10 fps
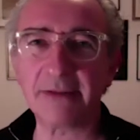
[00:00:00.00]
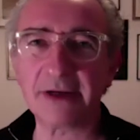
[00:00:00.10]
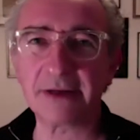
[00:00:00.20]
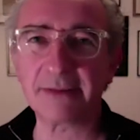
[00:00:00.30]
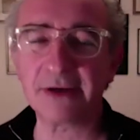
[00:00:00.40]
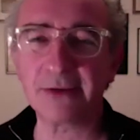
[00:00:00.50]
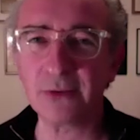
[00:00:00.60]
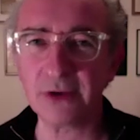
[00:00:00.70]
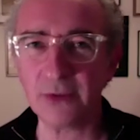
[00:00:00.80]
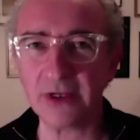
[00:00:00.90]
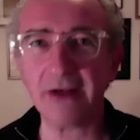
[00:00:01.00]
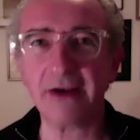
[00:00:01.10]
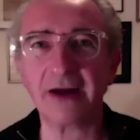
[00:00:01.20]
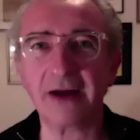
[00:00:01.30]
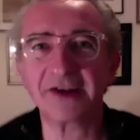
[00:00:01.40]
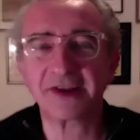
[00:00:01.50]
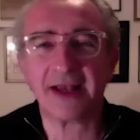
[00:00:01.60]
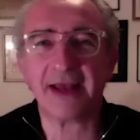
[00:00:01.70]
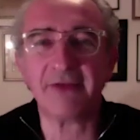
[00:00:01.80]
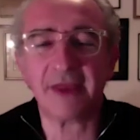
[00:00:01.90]
but but we, we don't understand
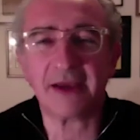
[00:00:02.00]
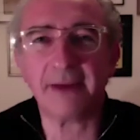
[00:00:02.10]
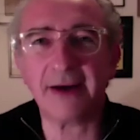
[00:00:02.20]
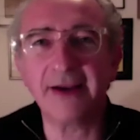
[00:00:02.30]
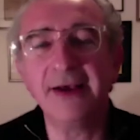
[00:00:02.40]
anything about